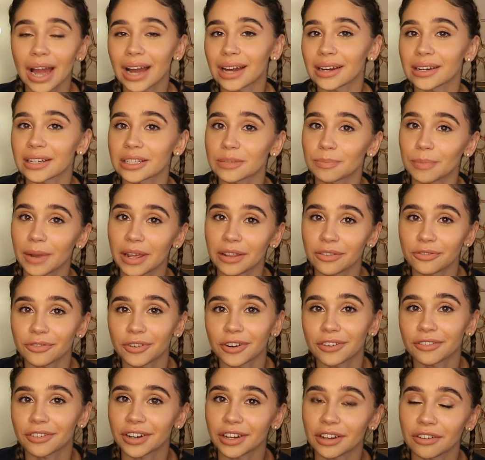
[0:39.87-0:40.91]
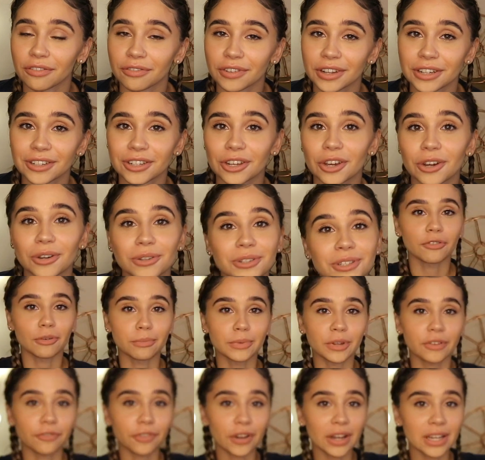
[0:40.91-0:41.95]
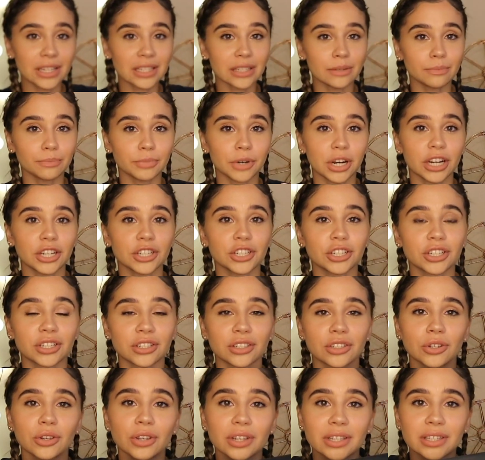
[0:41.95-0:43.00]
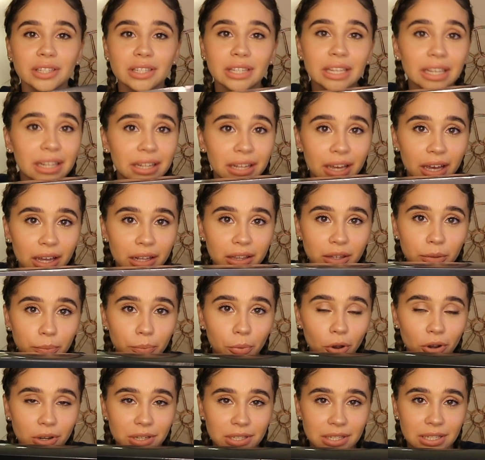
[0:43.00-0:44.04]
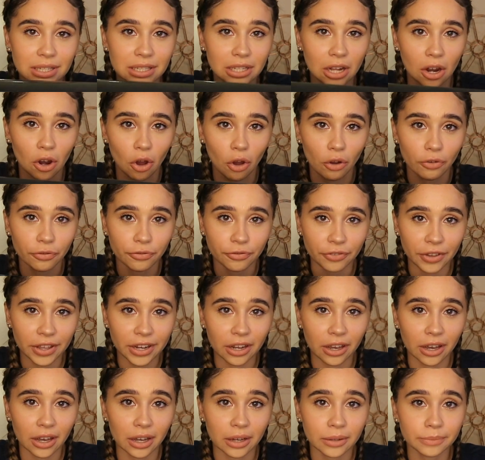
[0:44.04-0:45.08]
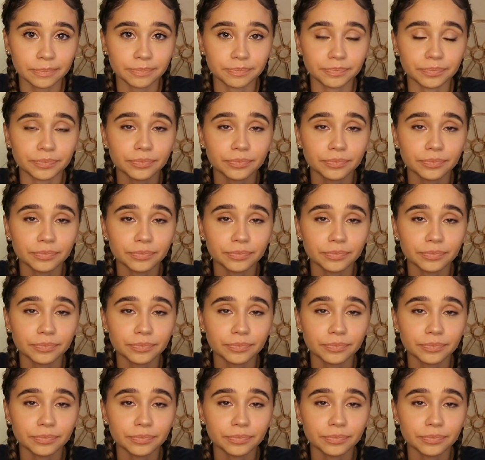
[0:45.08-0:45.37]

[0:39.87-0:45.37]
I'll explain further in the videos. From the first impressions, you can see that the box is a lot thinner,